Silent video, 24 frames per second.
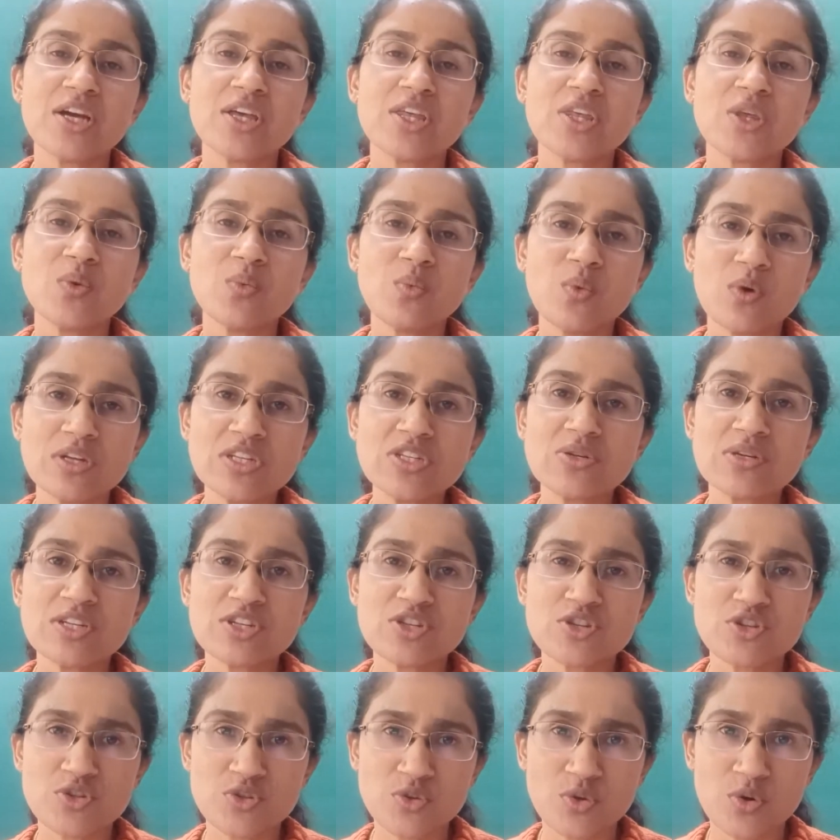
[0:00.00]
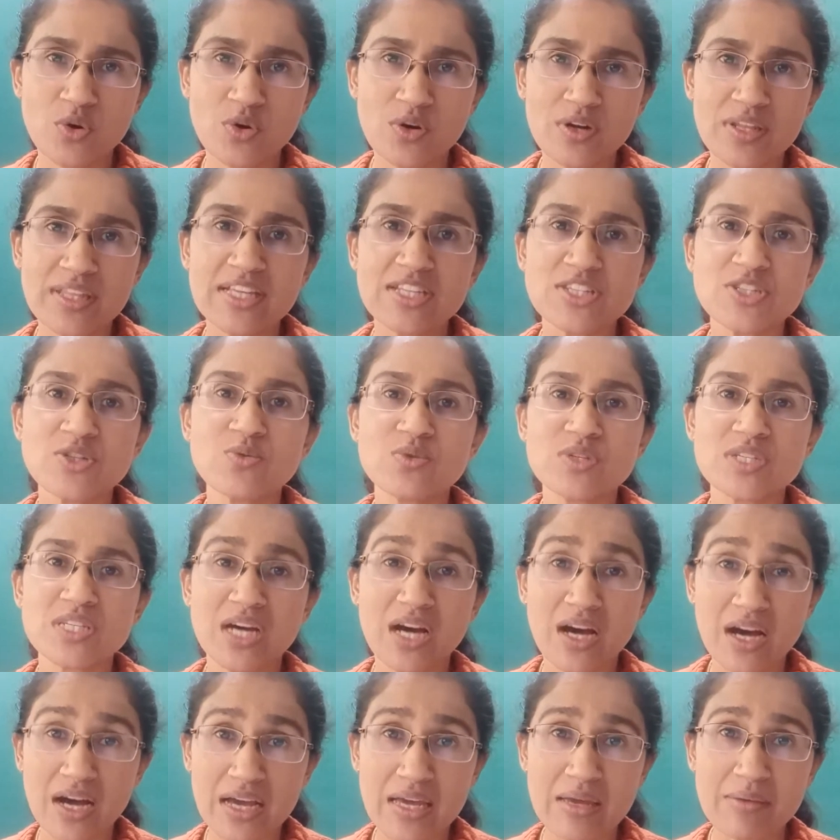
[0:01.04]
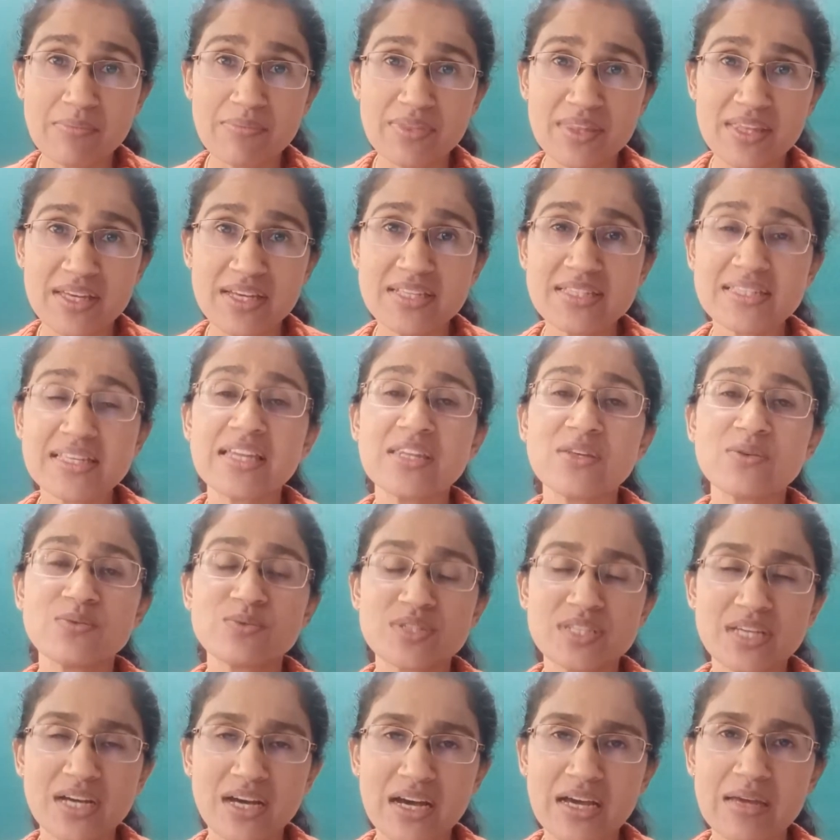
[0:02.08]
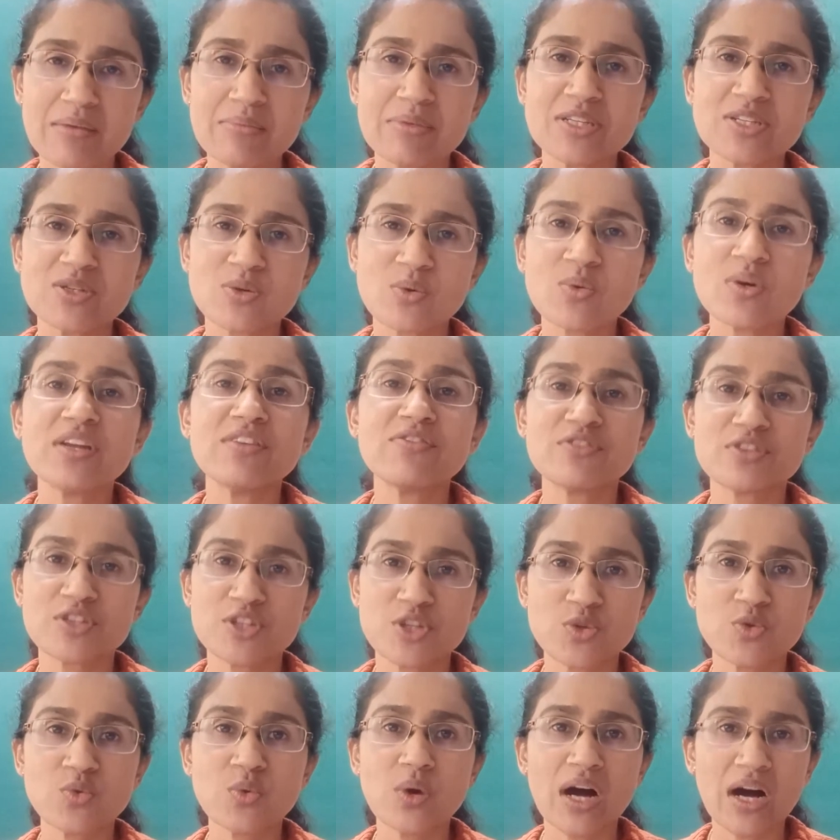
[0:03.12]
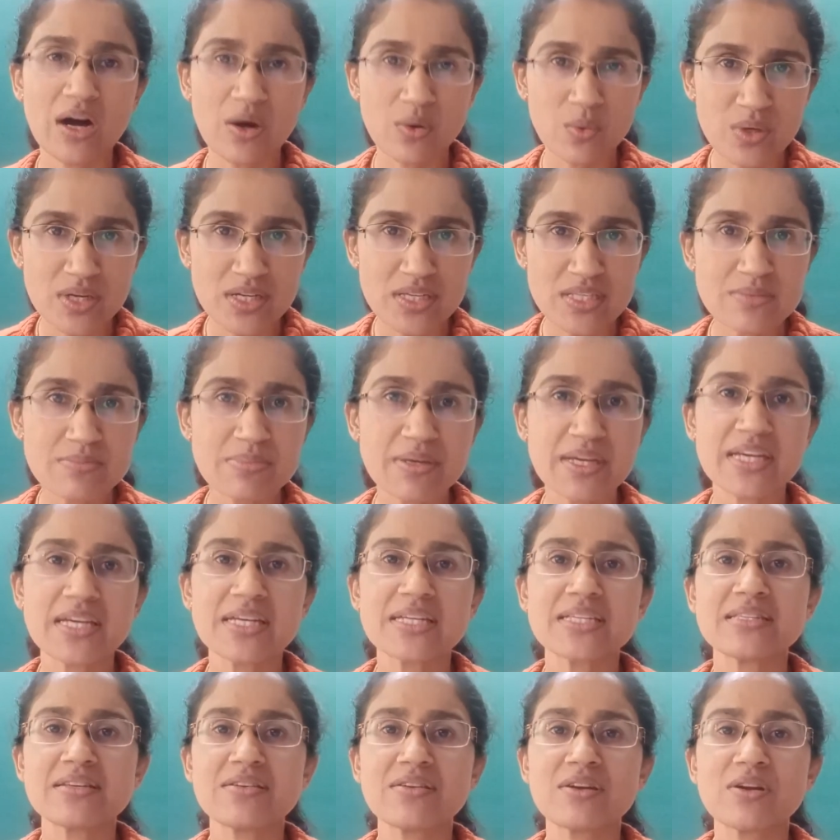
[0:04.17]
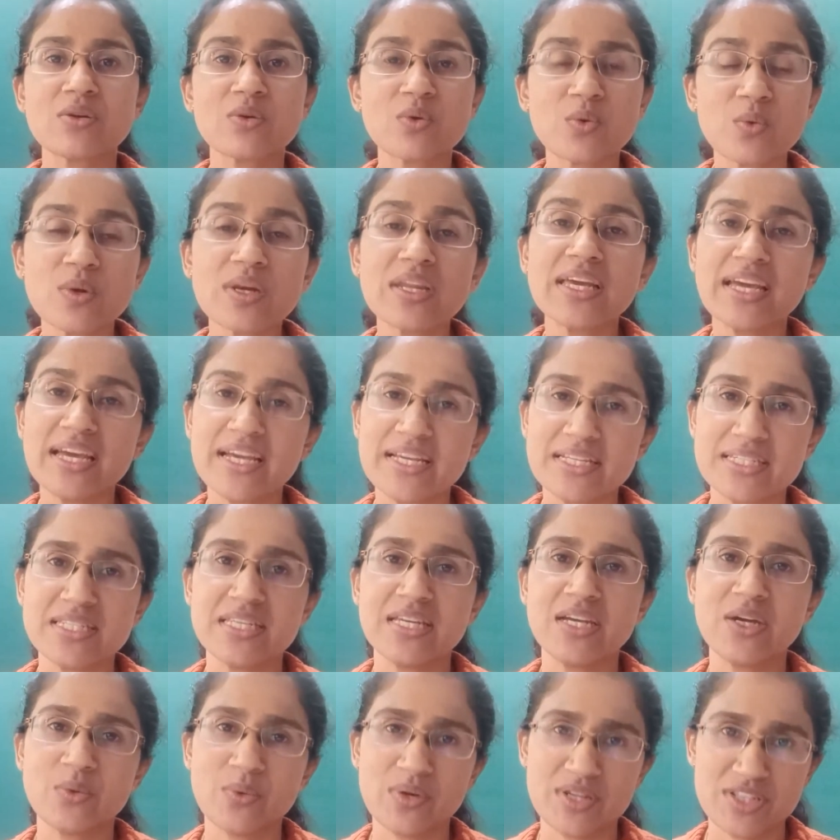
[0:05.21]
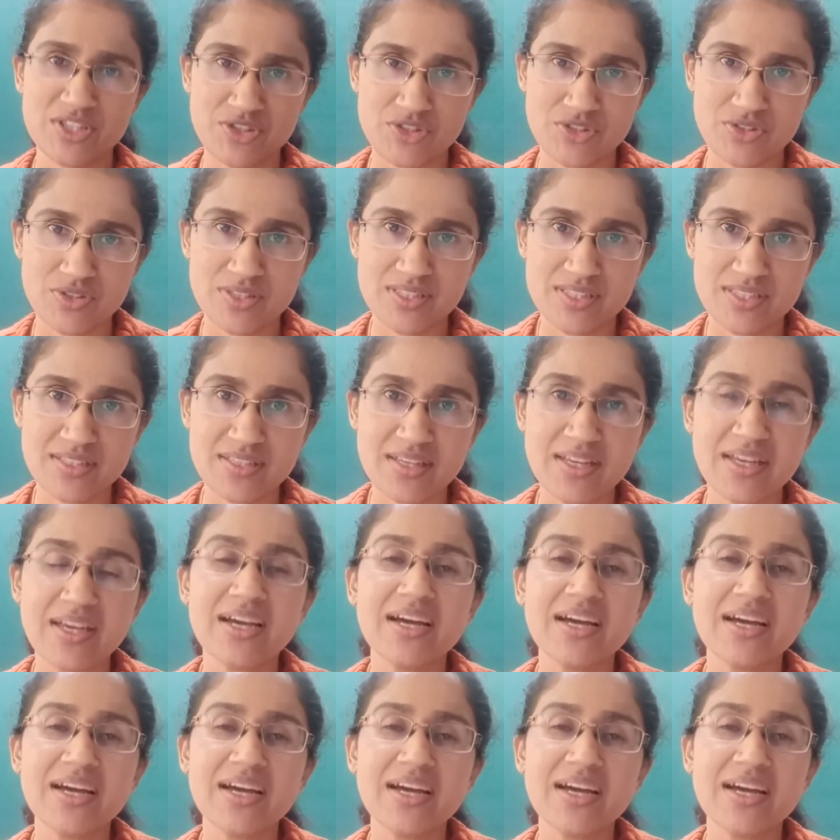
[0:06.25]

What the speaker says: You want to ensure that you time this, and you time it only for 2 hours because there are only 80 questions.